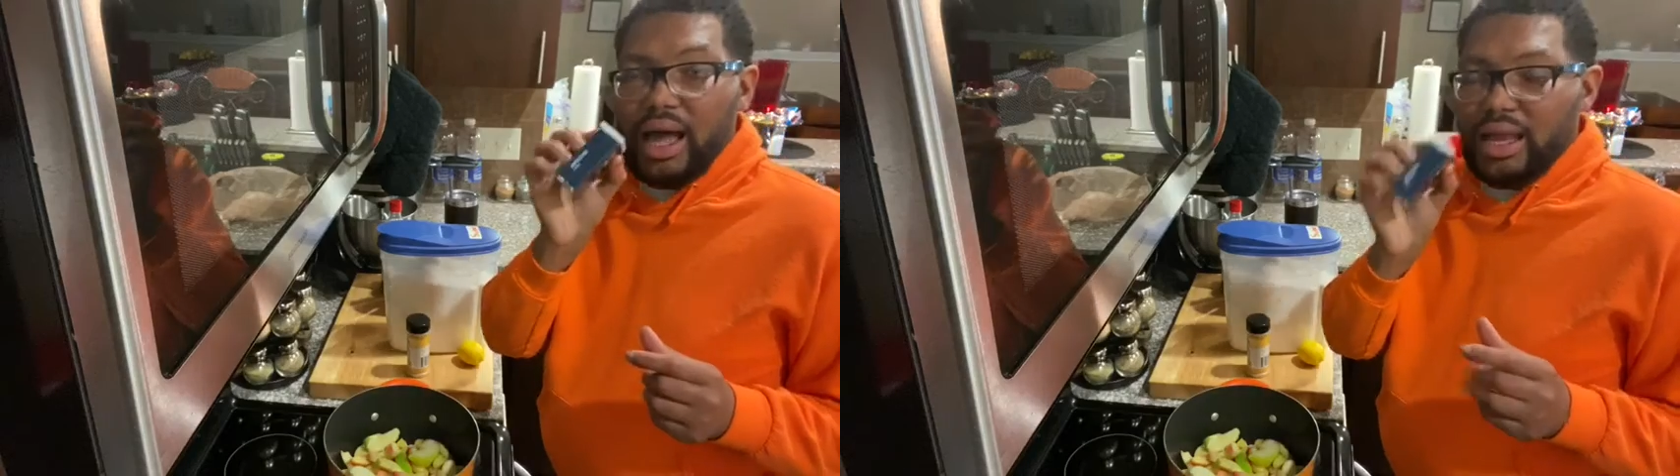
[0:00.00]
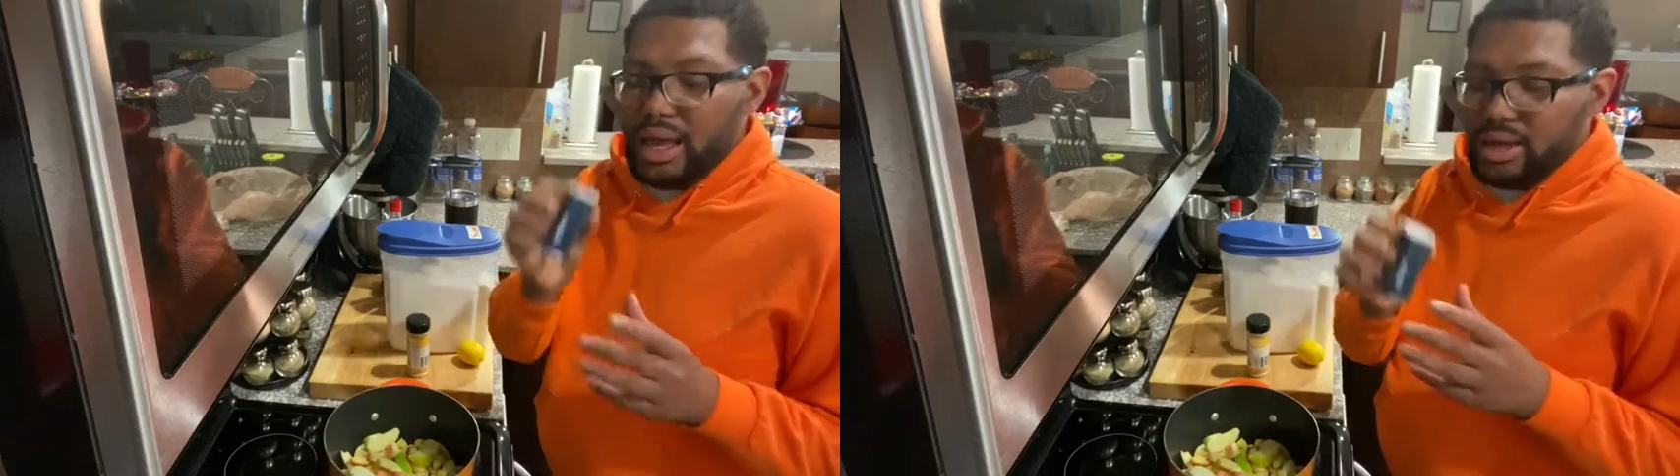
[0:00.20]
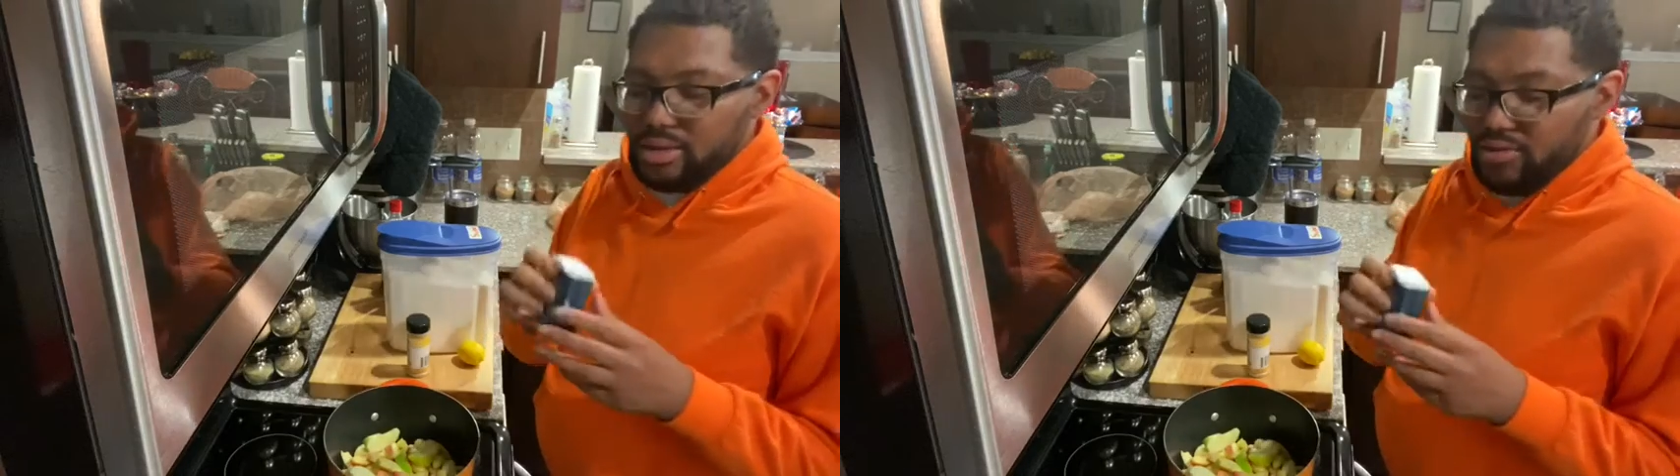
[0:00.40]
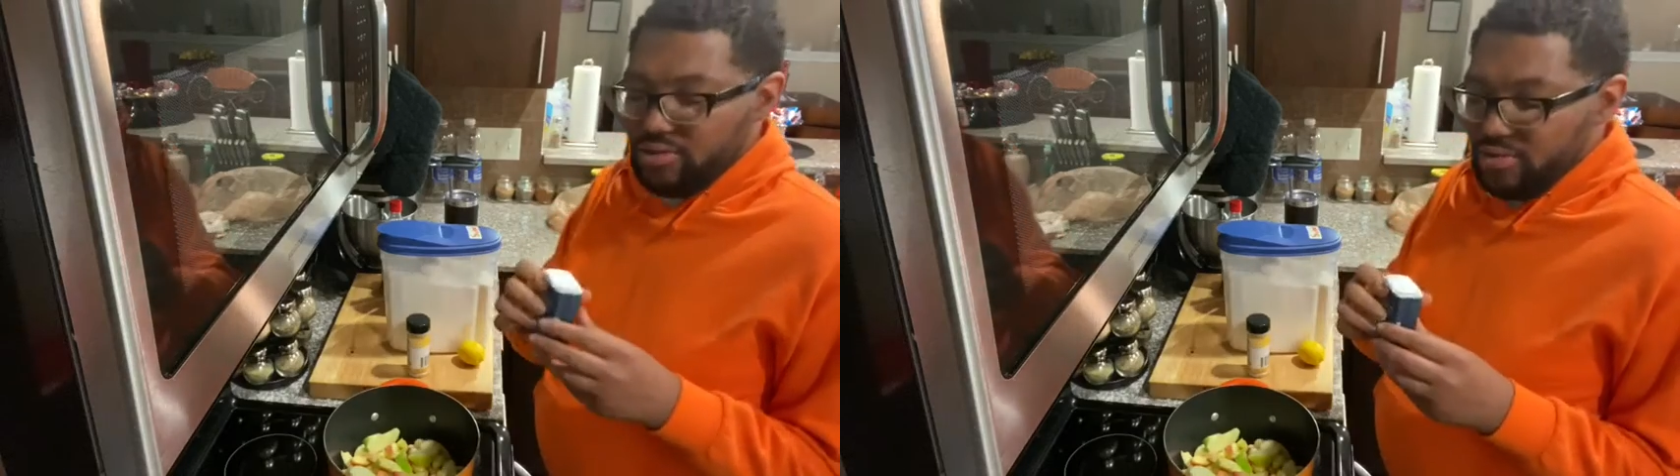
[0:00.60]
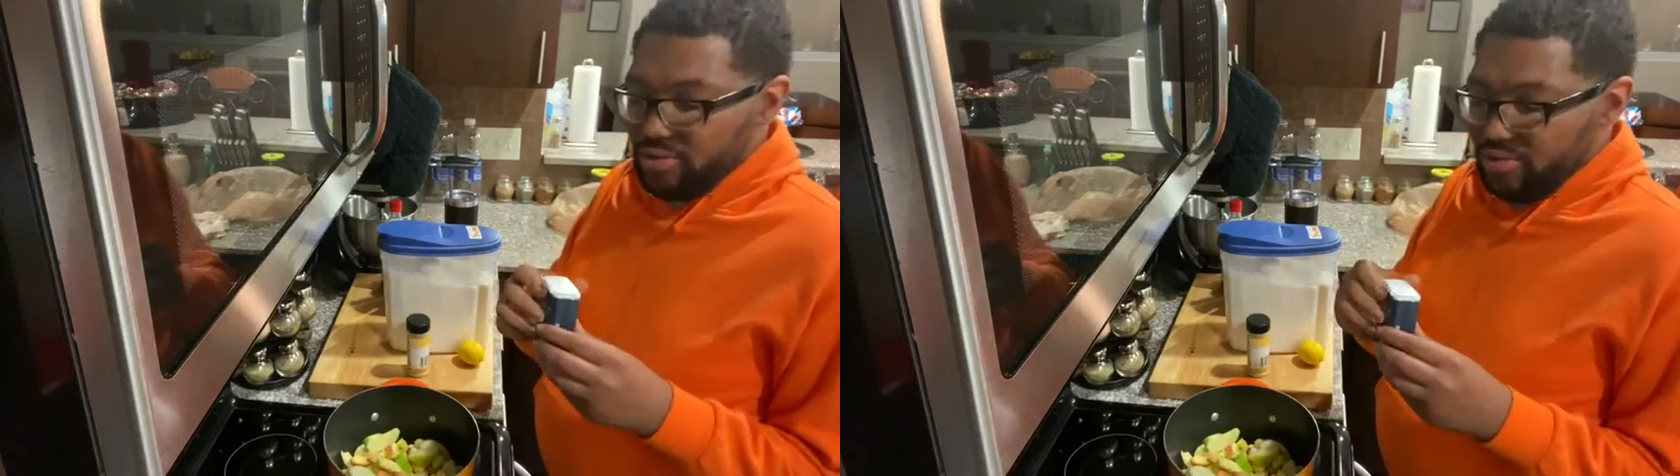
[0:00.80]
like the
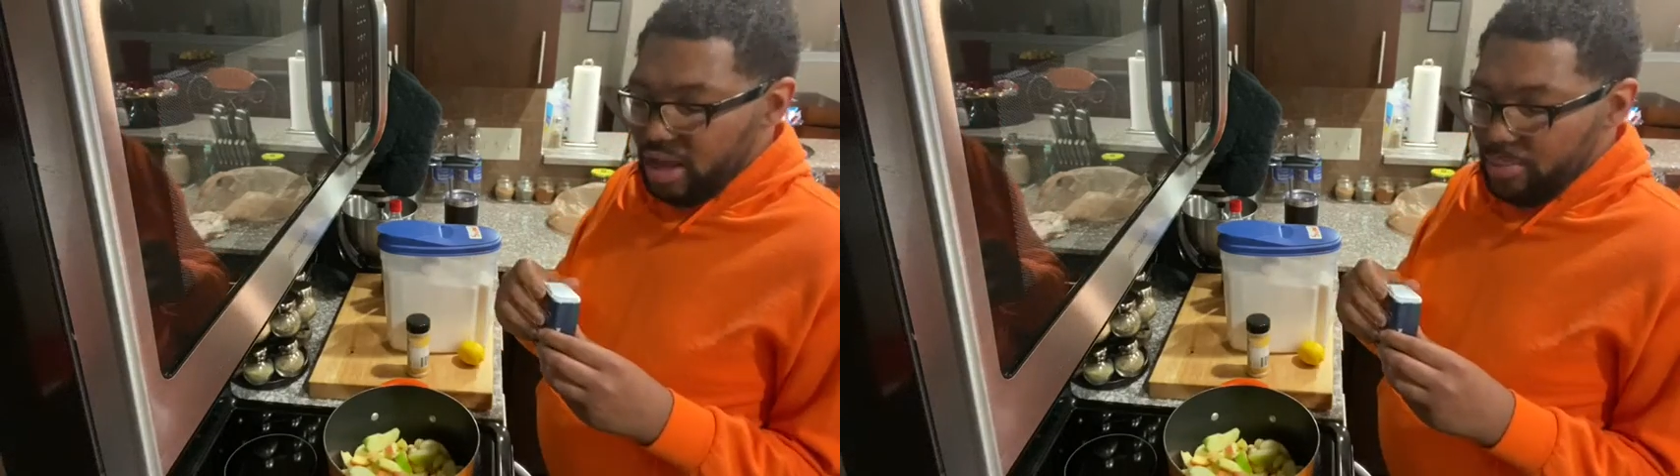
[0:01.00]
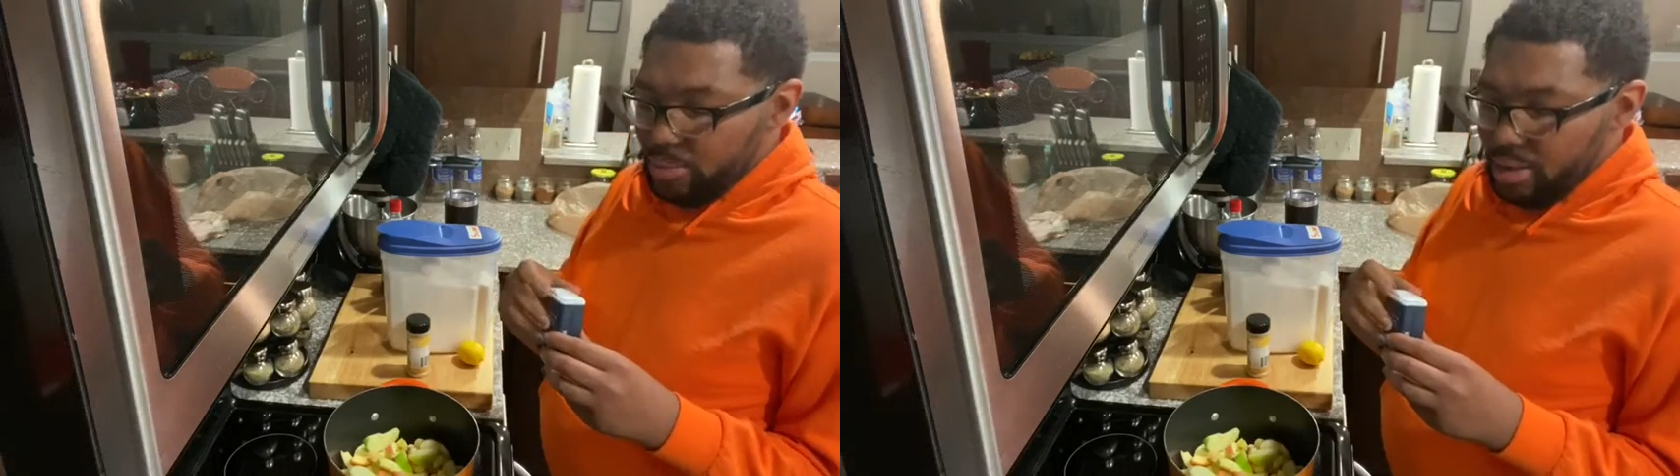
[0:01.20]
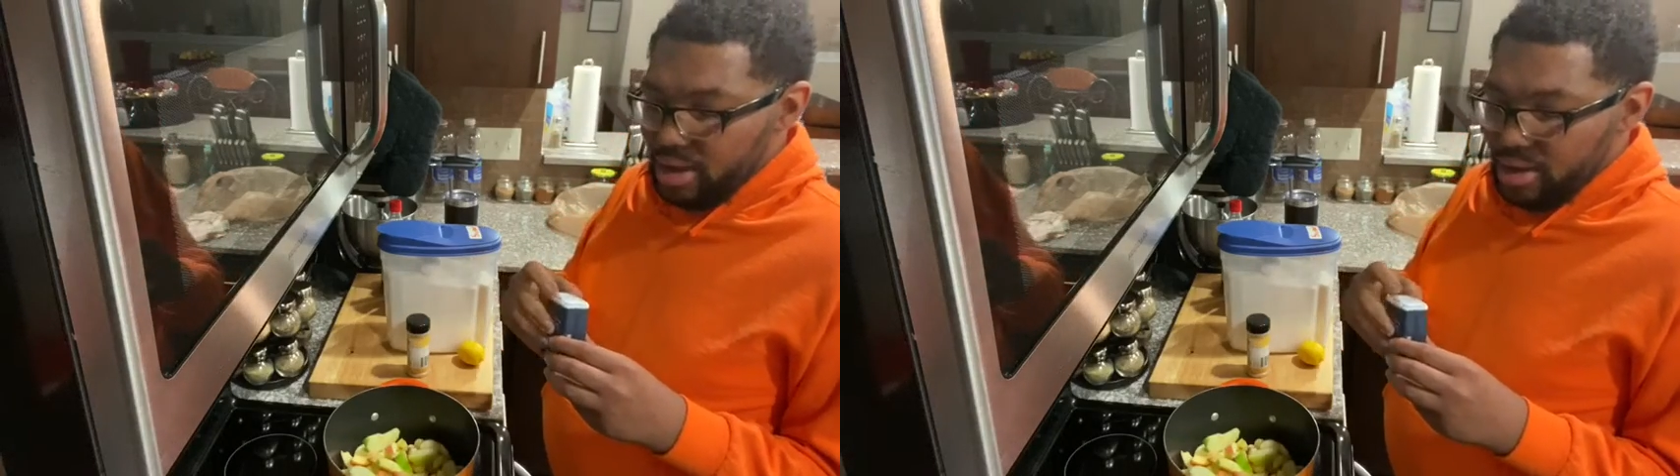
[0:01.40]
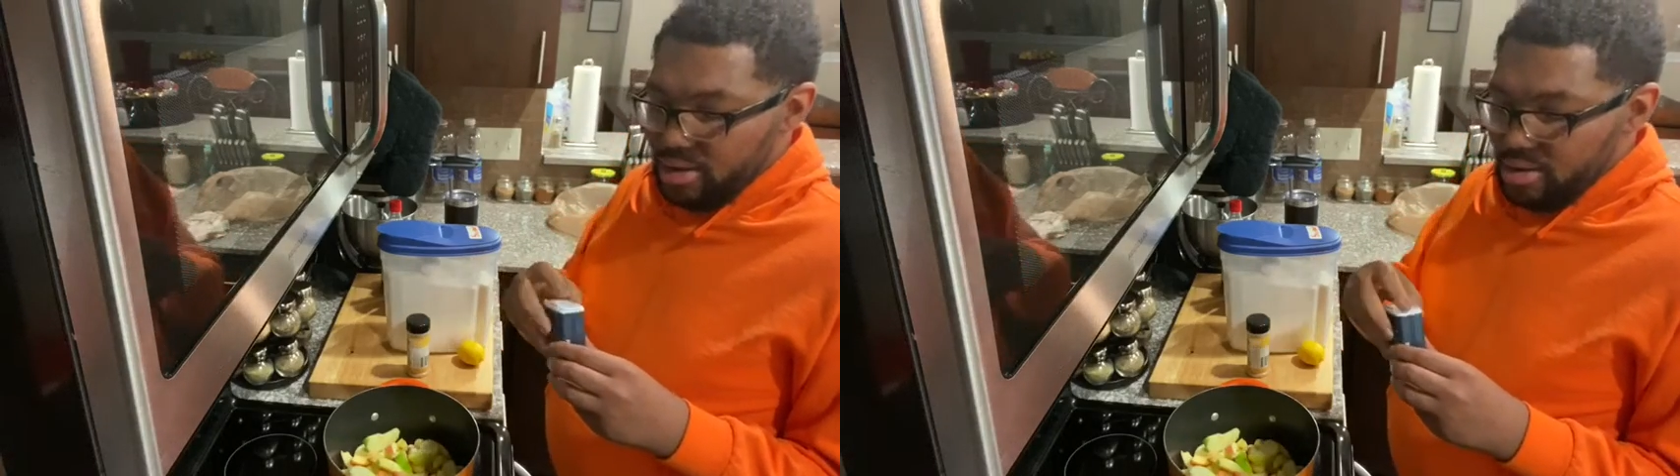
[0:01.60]
flavor of apple pie.